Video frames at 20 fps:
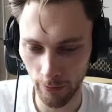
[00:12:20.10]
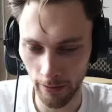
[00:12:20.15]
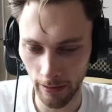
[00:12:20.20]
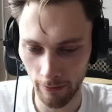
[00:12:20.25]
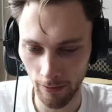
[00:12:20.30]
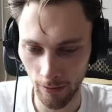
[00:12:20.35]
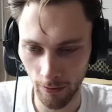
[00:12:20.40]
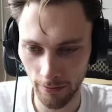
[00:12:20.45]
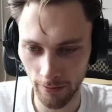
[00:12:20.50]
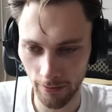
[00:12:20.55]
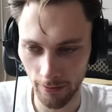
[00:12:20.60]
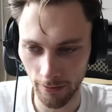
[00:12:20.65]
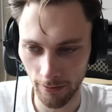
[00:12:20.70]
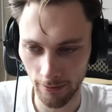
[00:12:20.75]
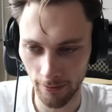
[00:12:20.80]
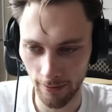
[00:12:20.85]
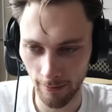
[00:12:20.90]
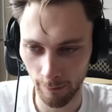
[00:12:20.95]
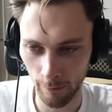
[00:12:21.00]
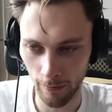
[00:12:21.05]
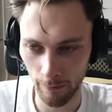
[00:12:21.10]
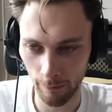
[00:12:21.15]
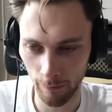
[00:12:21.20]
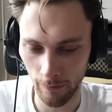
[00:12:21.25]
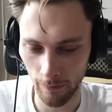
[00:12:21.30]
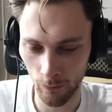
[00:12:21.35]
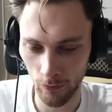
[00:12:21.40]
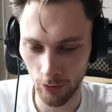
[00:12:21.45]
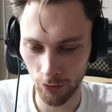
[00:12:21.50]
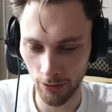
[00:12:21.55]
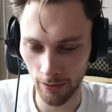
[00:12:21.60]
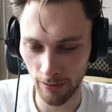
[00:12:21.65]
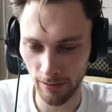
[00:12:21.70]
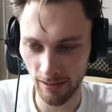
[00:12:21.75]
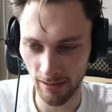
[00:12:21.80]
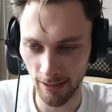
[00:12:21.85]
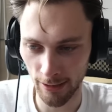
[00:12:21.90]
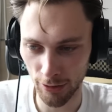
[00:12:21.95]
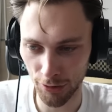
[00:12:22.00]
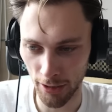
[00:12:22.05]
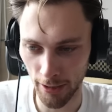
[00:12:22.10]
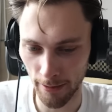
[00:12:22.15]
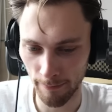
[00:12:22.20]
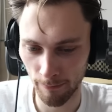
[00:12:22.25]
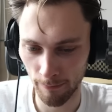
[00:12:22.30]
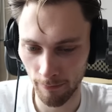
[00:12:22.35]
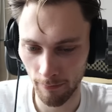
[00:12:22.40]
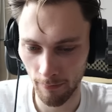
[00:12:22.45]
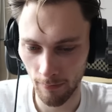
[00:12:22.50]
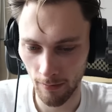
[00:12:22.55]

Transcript: what you have close to you. I'm not I'm not trying to ski shame.